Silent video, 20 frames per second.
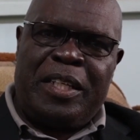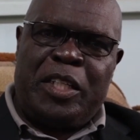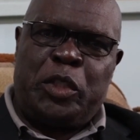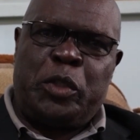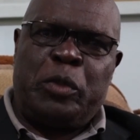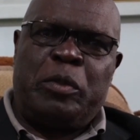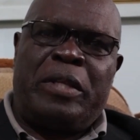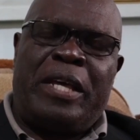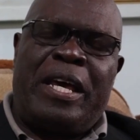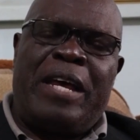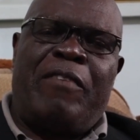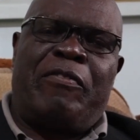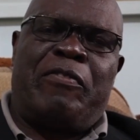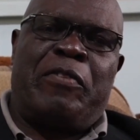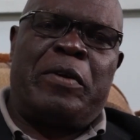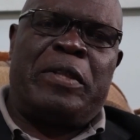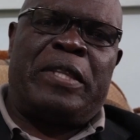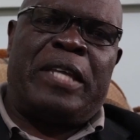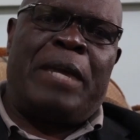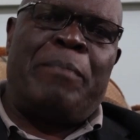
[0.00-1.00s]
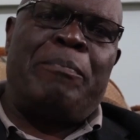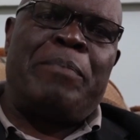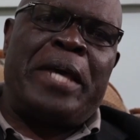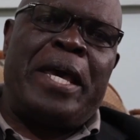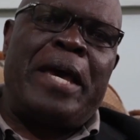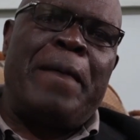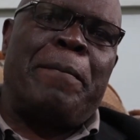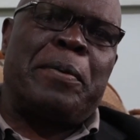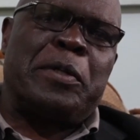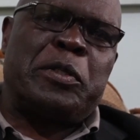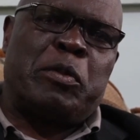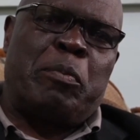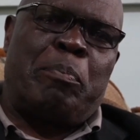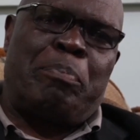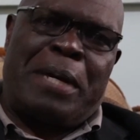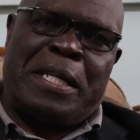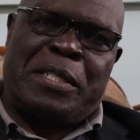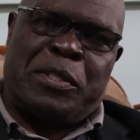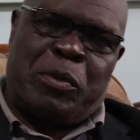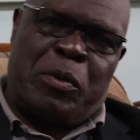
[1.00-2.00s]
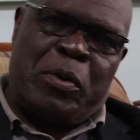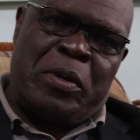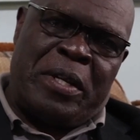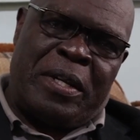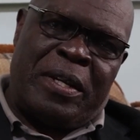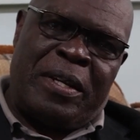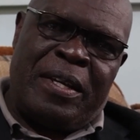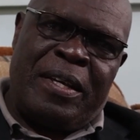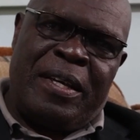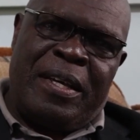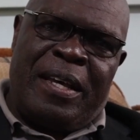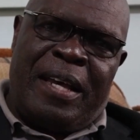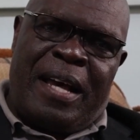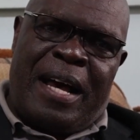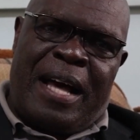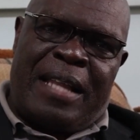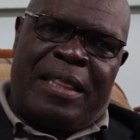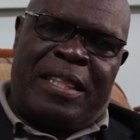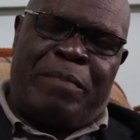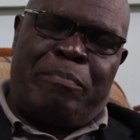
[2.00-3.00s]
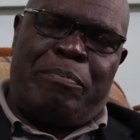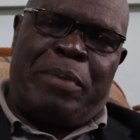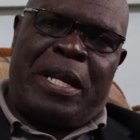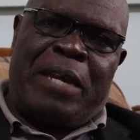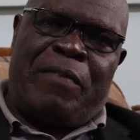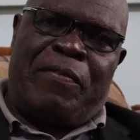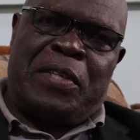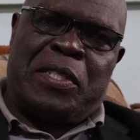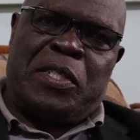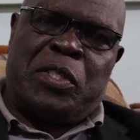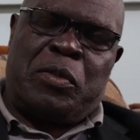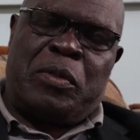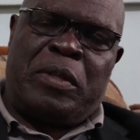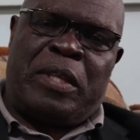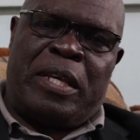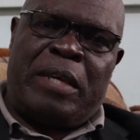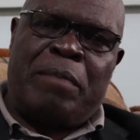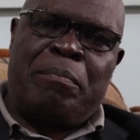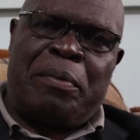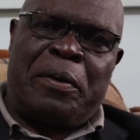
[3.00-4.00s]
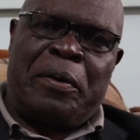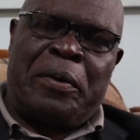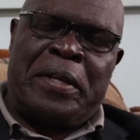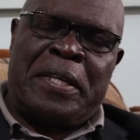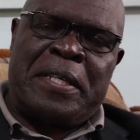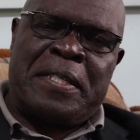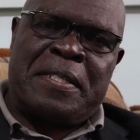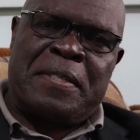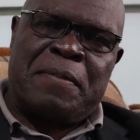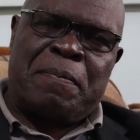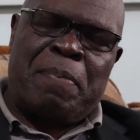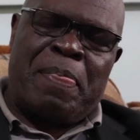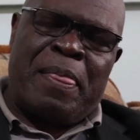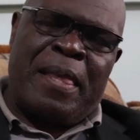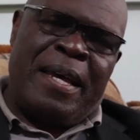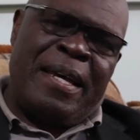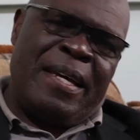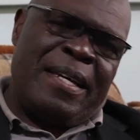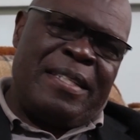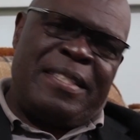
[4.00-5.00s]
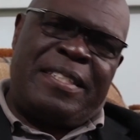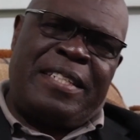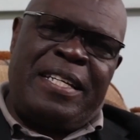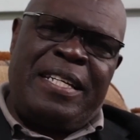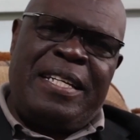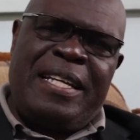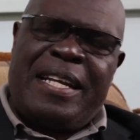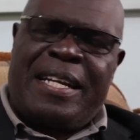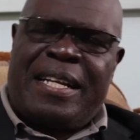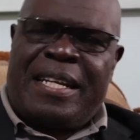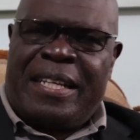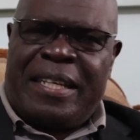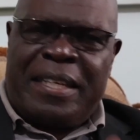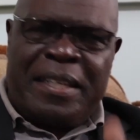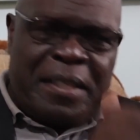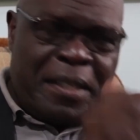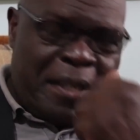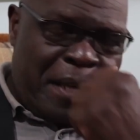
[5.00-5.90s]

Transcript: should therefore then be able to pass on the benefits to the employees. Generally,